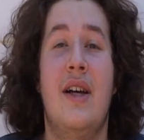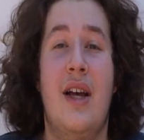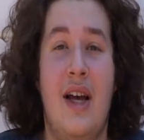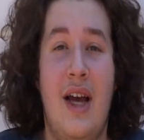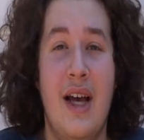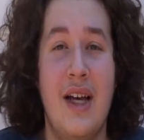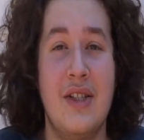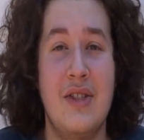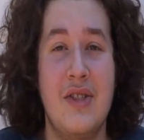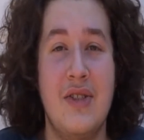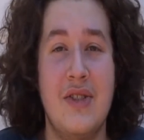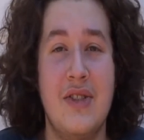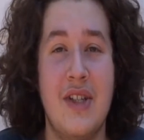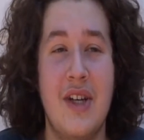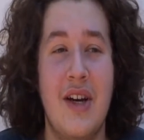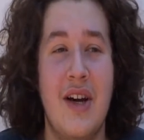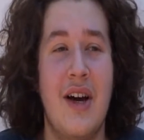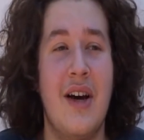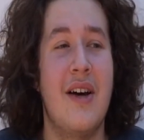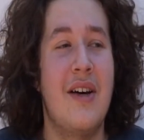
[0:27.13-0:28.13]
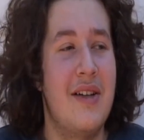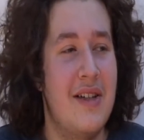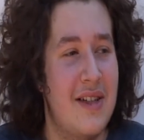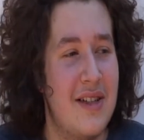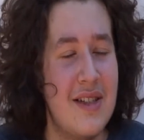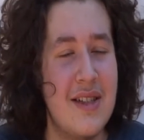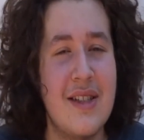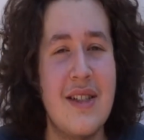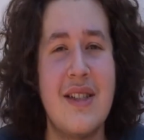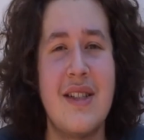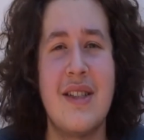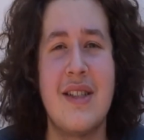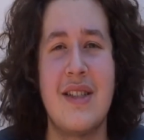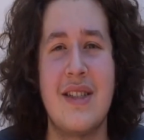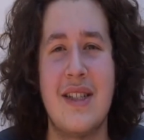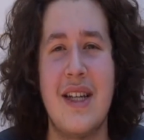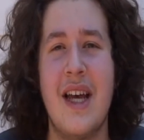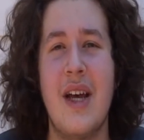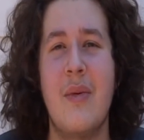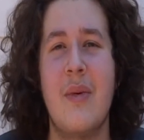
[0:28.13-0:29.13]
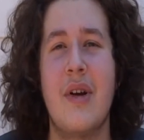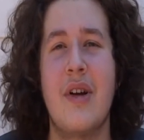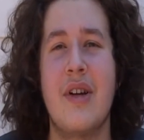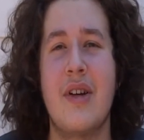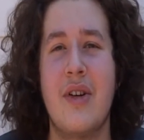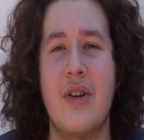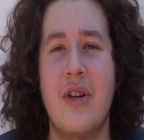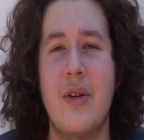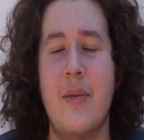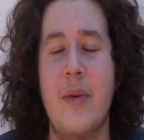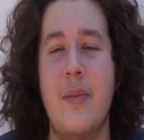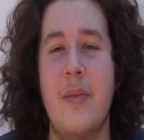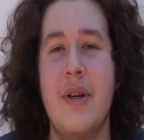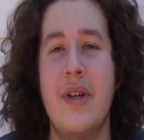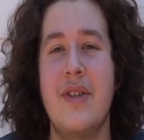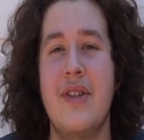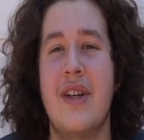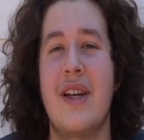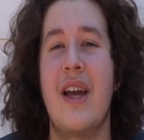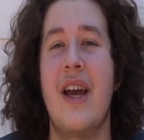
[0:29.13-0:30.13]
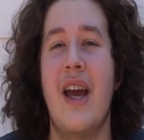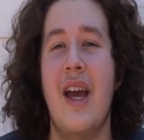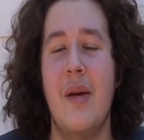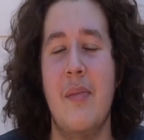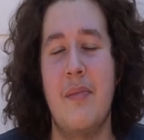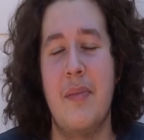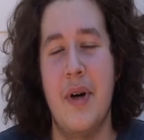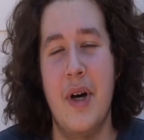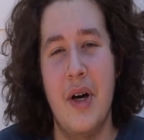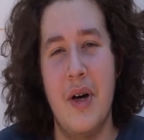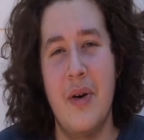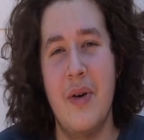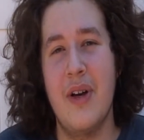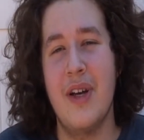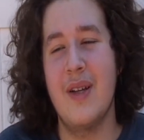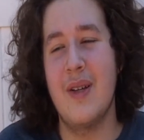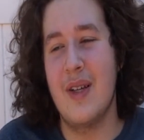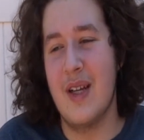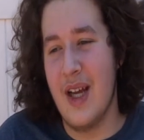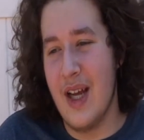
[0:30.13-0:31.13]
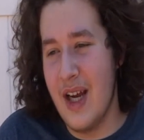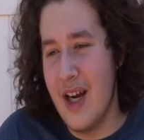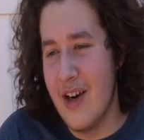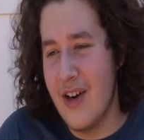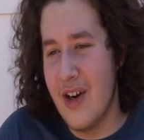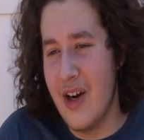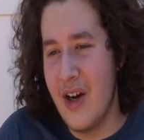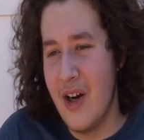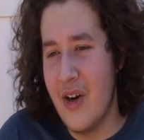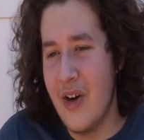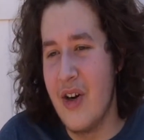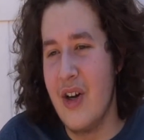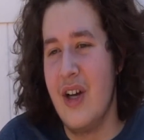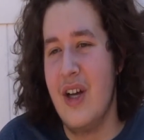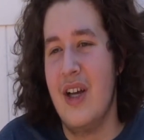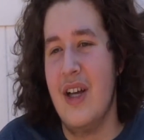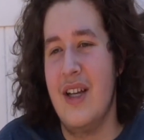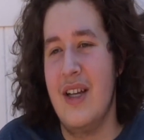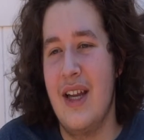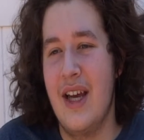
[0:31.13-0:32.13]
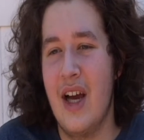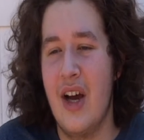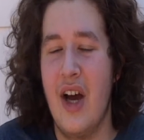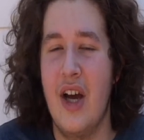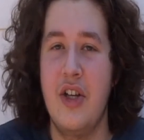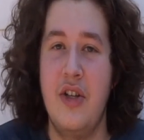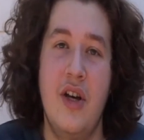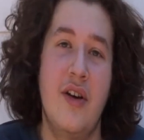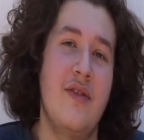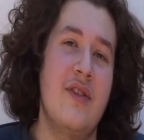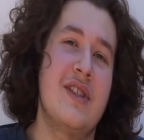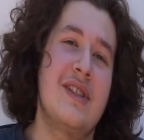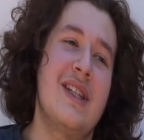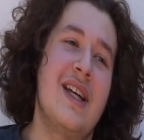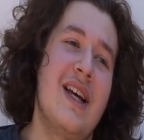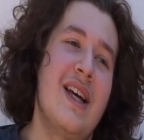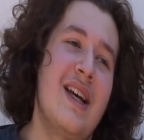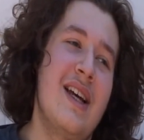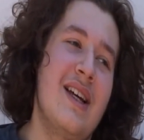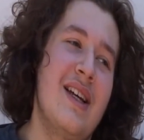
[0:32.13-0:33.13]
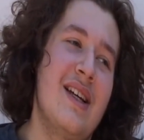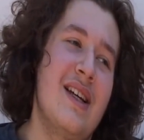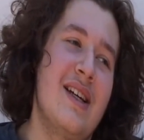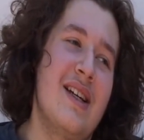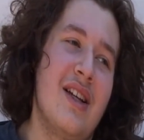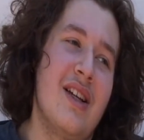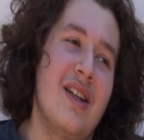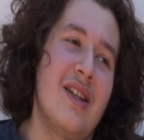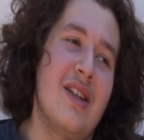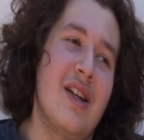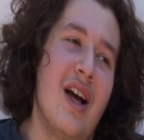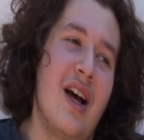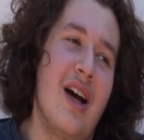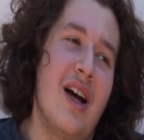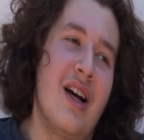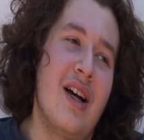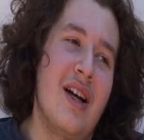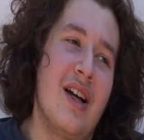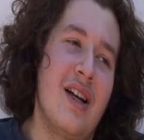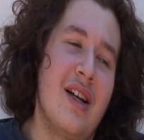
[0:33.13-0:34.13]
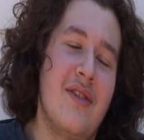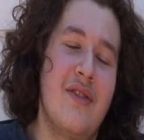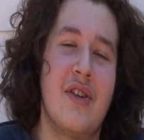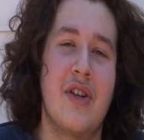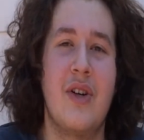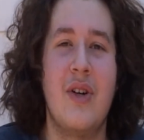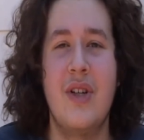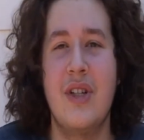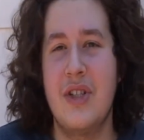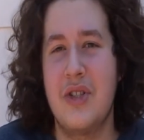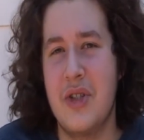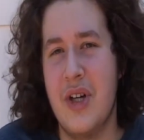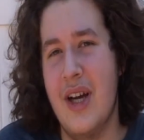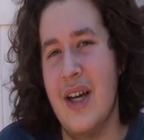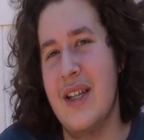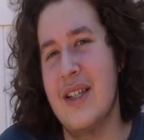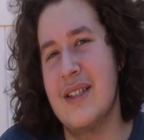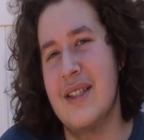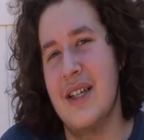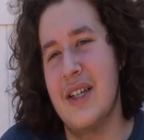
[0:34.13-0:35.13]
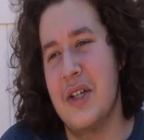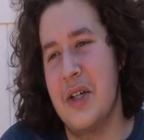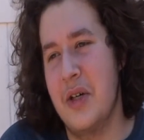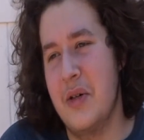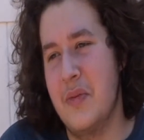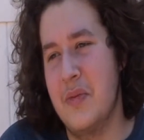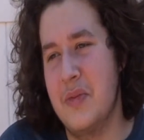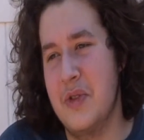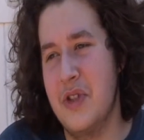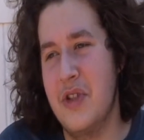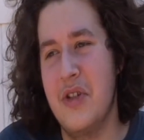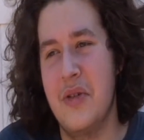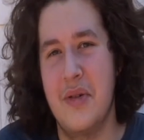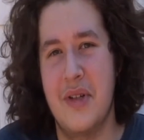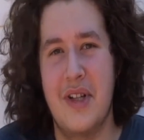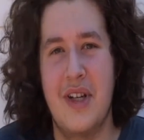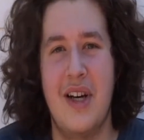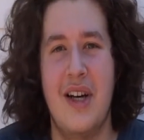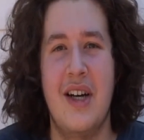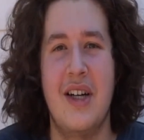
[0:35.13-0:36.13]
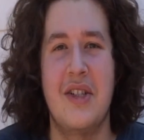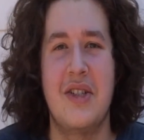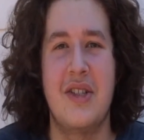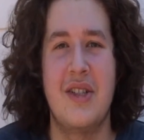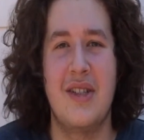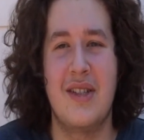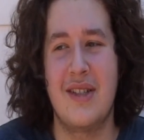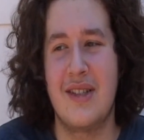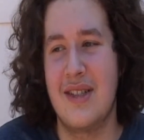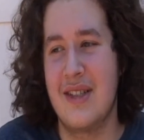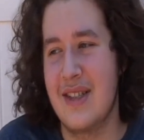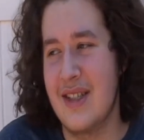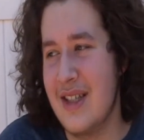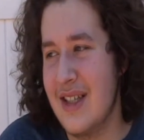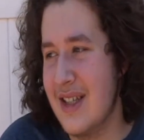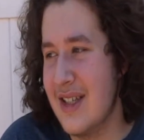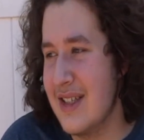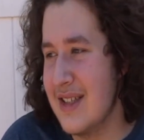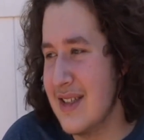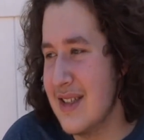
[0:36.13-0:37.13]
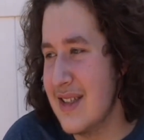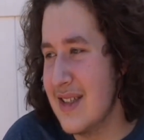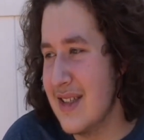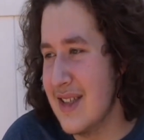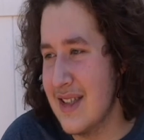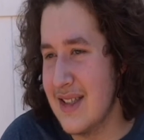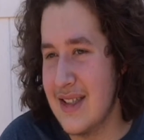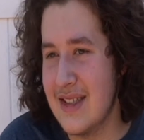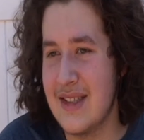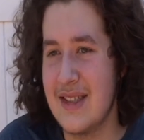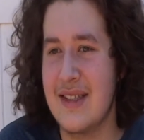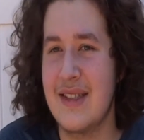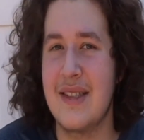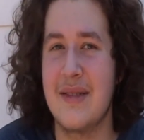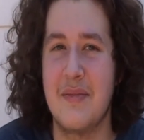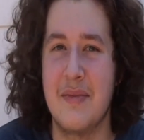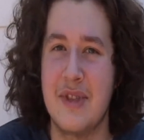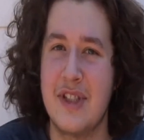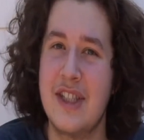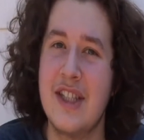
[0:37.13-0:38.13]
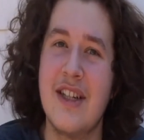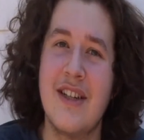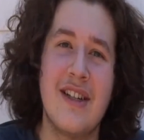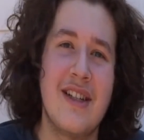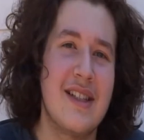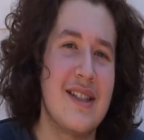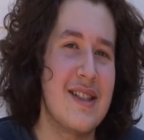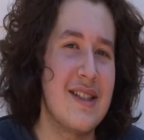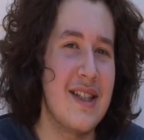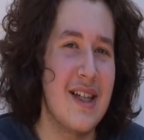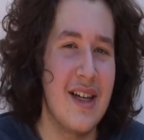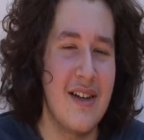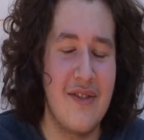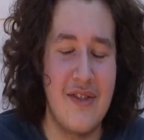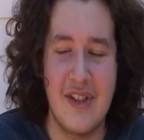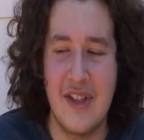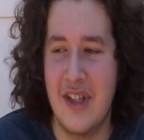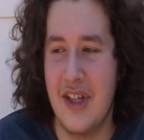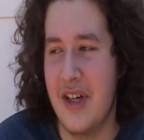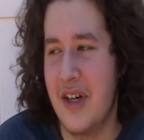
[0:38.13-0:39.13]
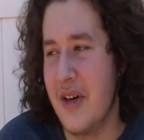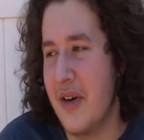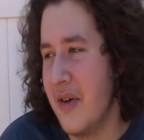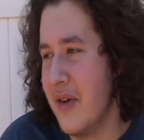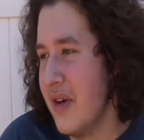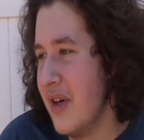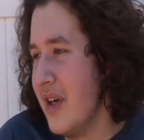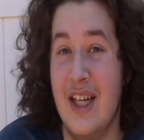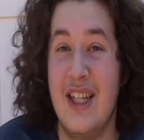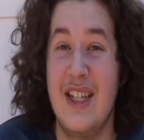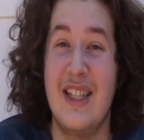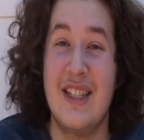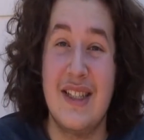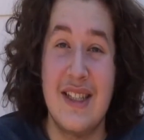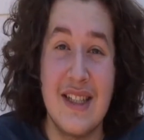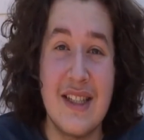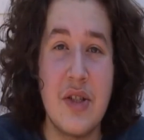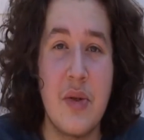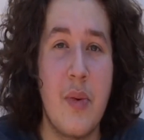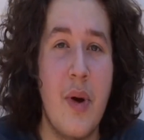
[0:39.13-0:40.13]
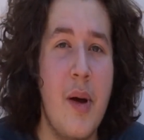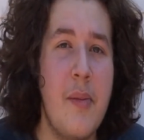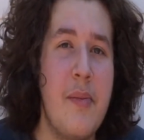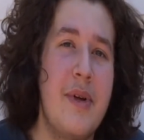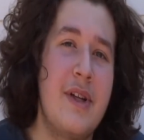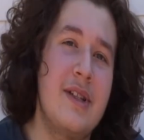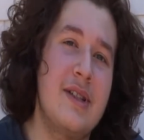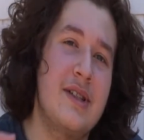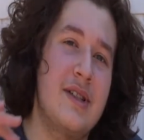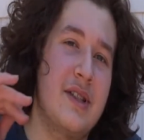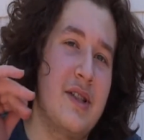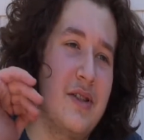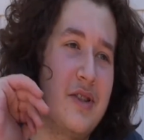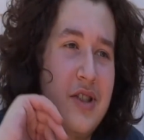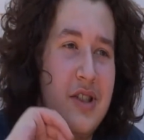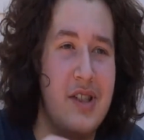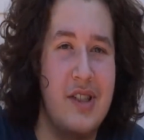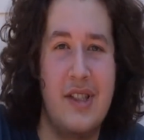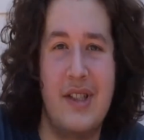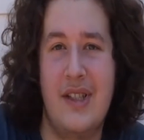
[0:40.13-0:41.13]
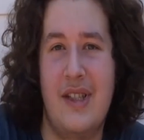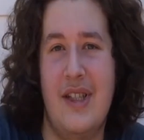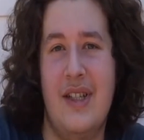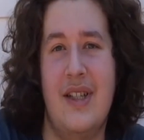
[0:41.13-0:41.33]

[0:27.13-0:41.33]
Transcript: as you saw, today we're going to be building a bow and arrow. Now, I do have to say, if you're going to try this at home, do it with caution, because this is some serious stuff, you know. This is a weapon, so just